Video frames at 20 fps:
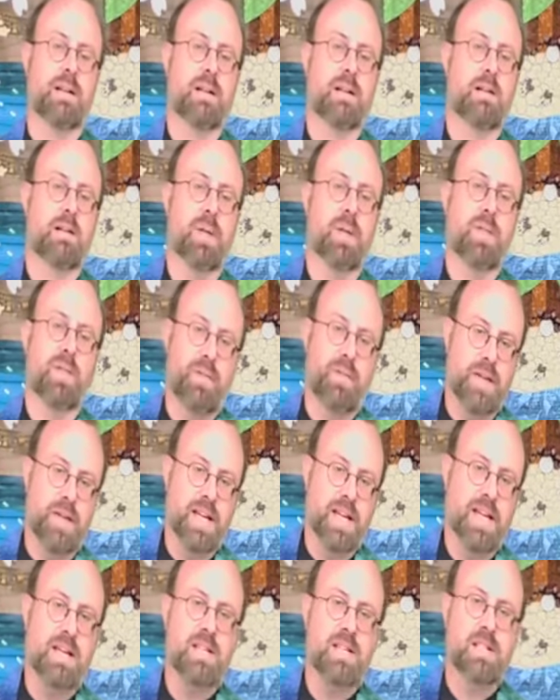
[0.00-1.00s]
But the
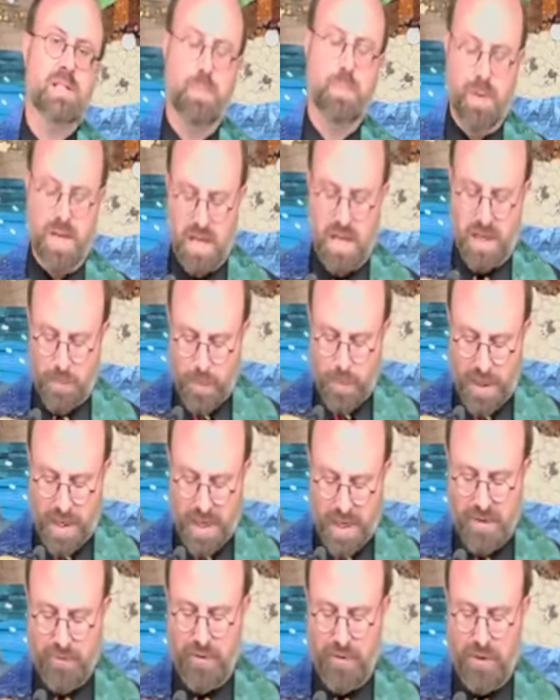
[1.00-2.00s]
thing is, being
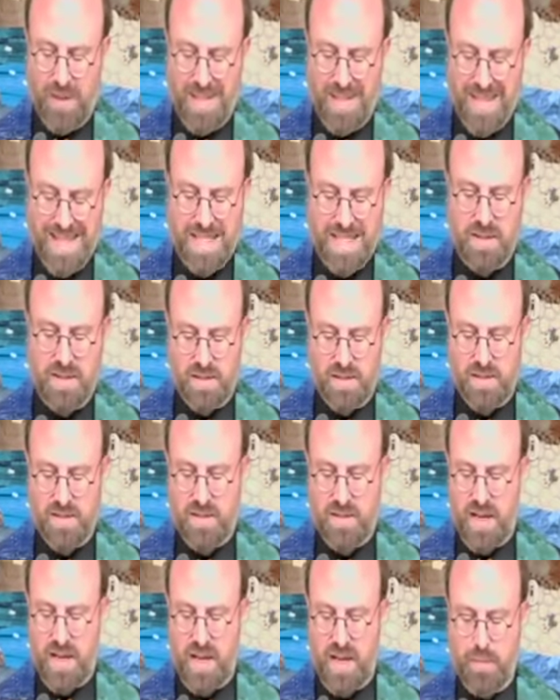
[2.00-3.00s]
playful isn't the
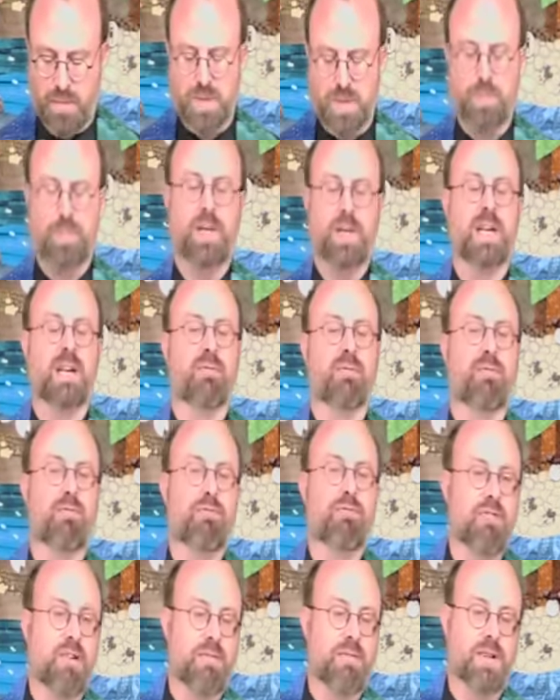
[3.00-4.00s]
same as being
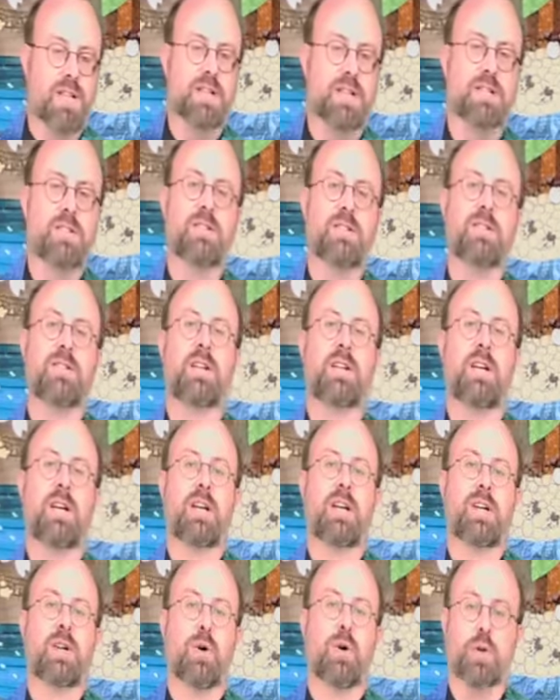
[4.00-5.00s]
frivolous
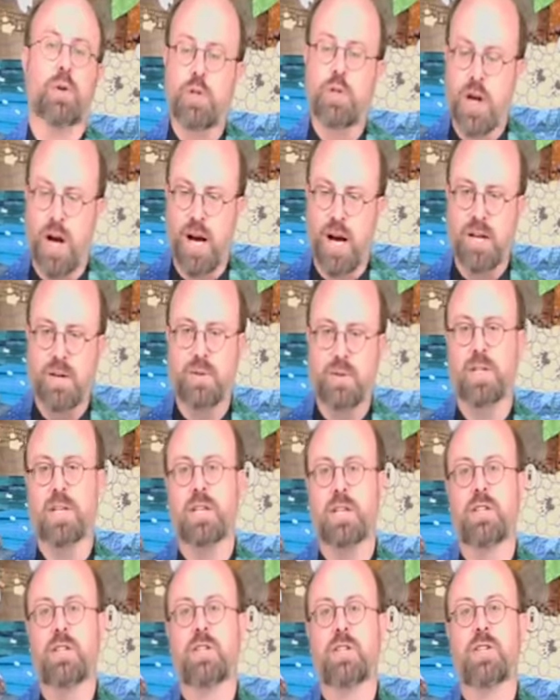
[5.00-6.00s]
or
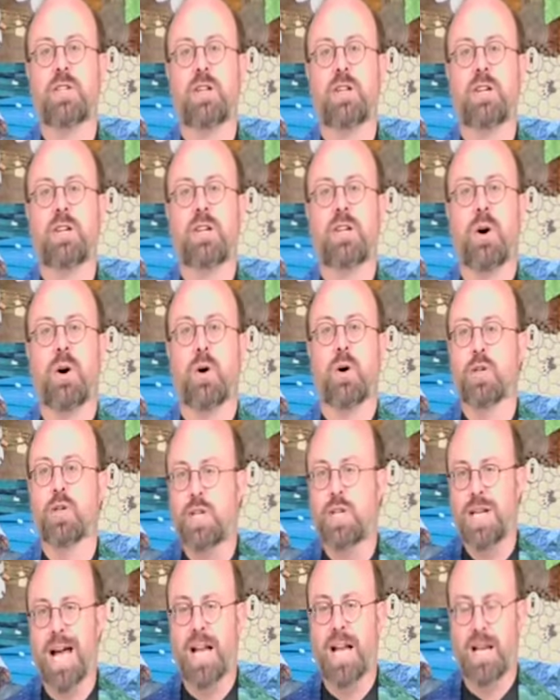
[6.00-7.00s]
childish or
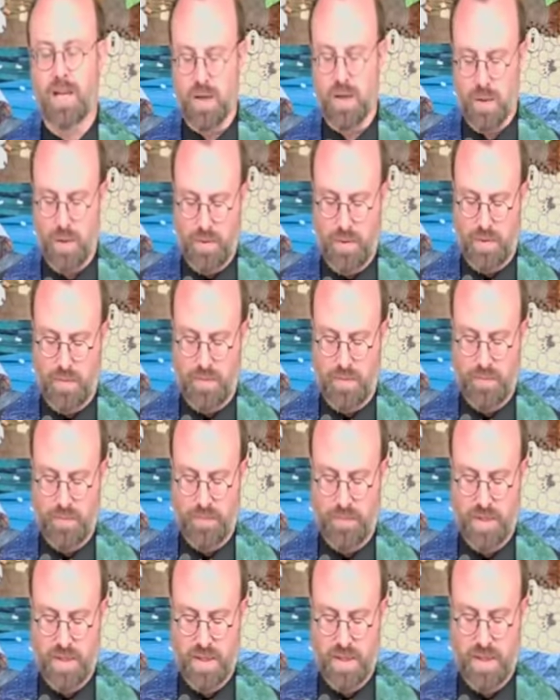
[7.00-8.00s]
shallow.
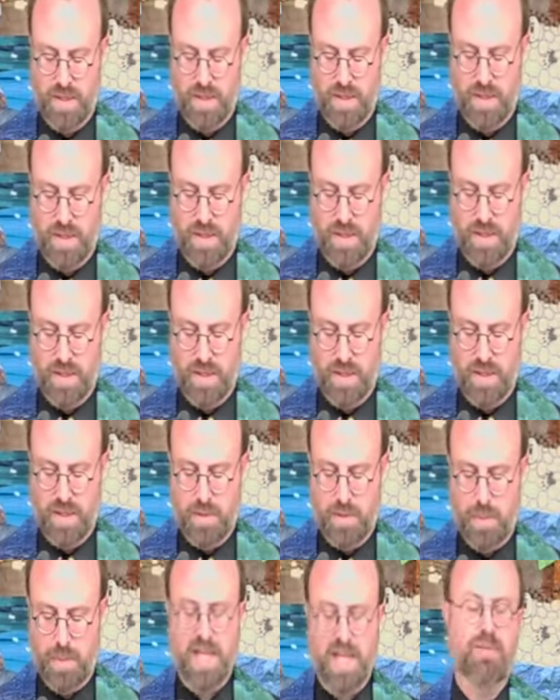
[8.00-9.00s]

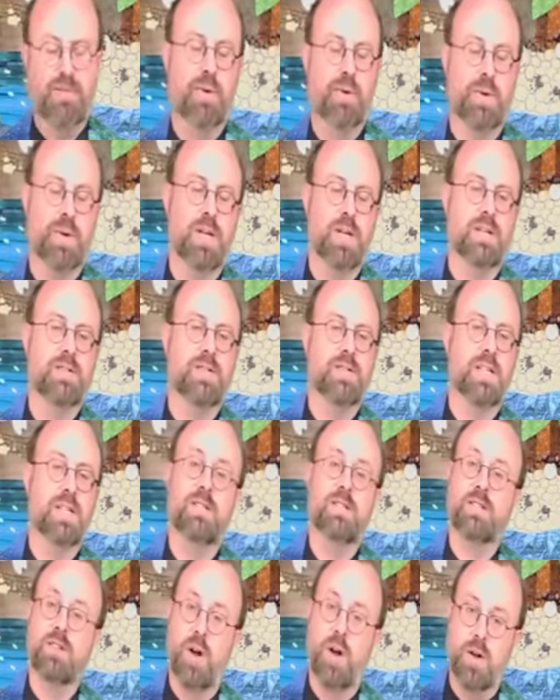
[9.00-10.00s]
Playfulness
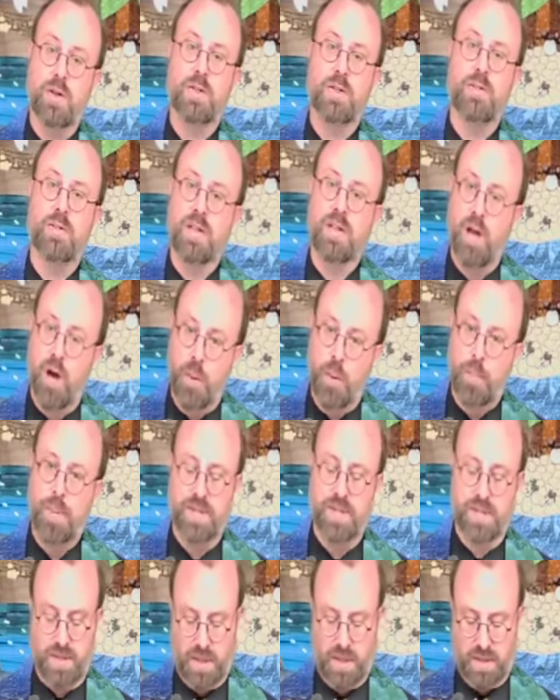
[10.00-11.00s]
is not the
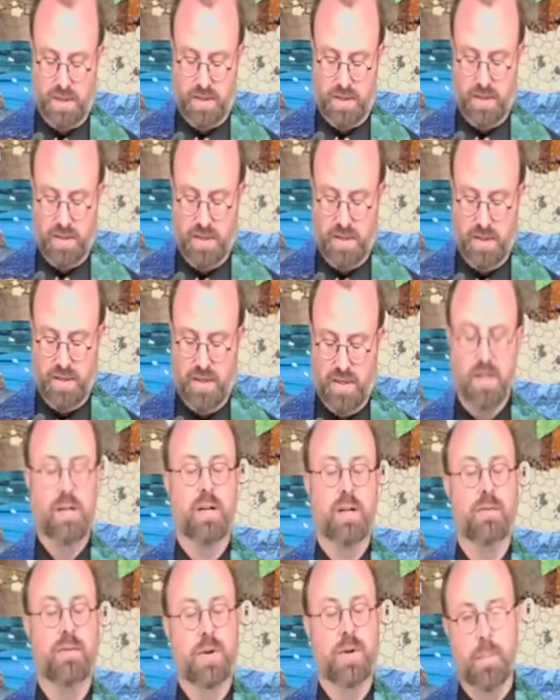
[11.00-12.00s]
opposite
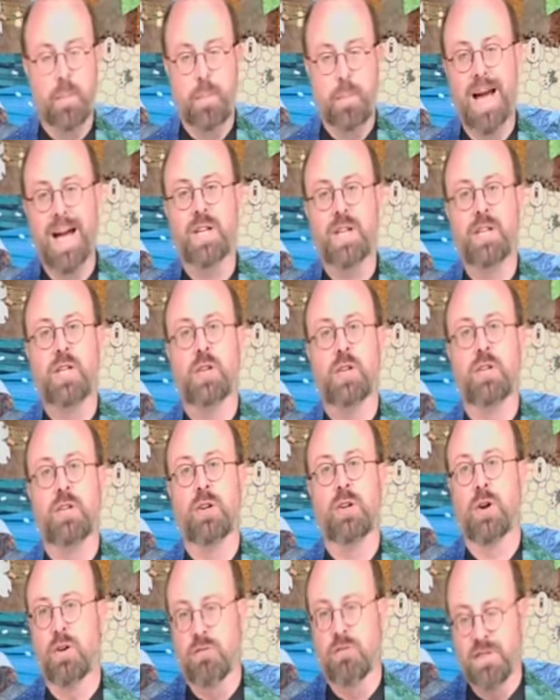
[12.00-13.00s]
of
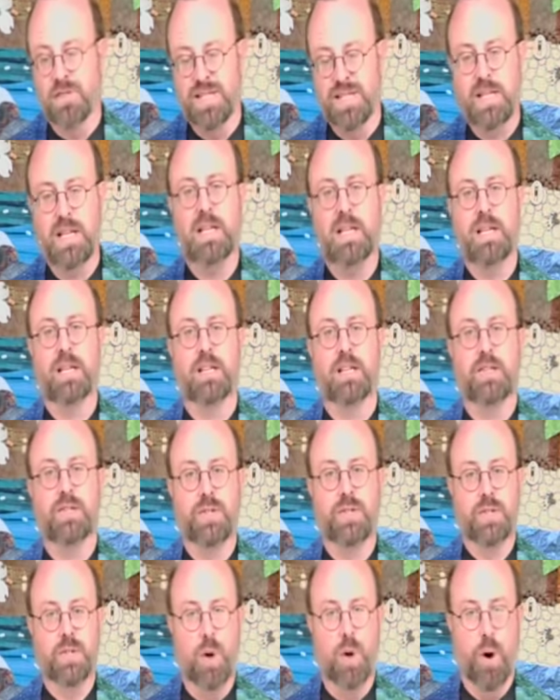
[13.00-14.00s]
compassion or
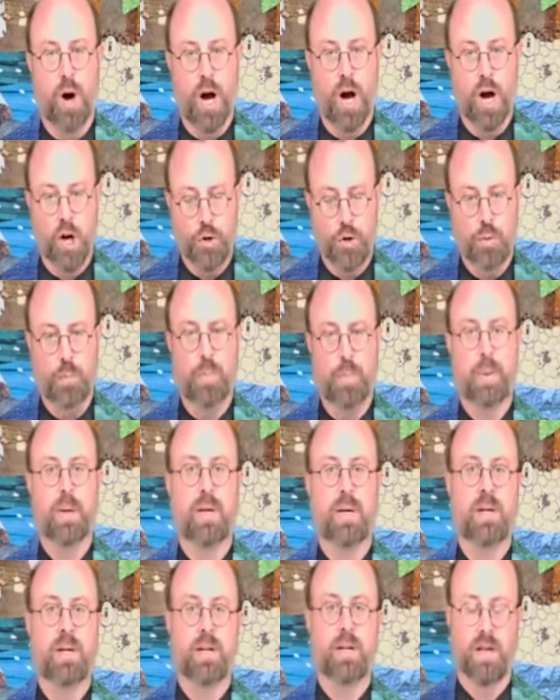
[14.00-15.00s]
resilience or hope,
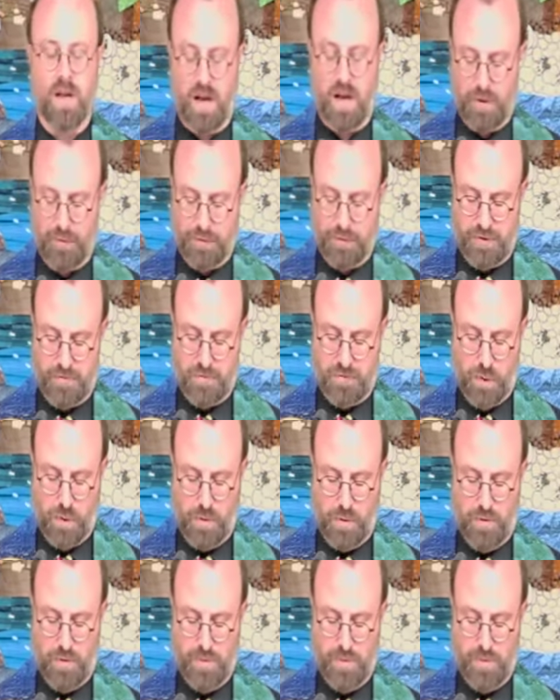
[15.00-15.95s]
after all.